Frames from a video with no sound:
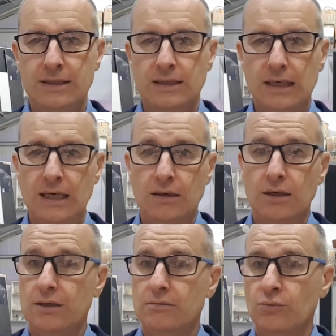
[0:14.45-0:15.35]

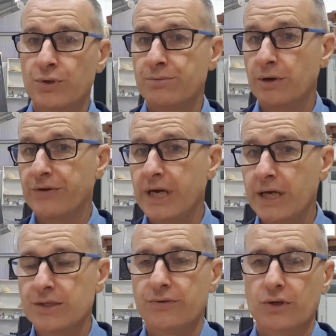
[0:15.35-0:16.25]
Like with my
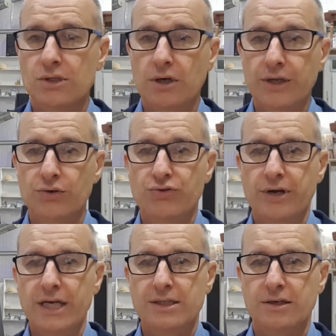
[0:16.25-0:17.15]
vans, I've got sliding door
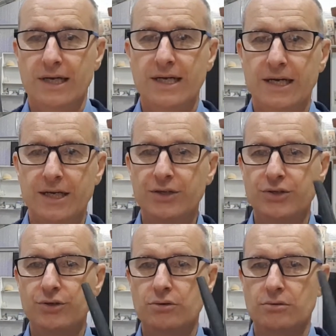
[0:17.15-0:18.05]
tracks that I can't get
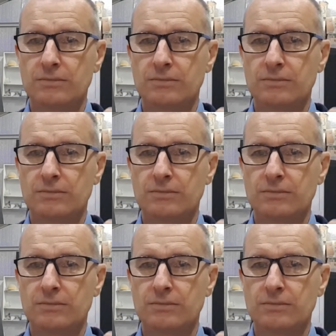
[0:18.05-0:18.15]
into.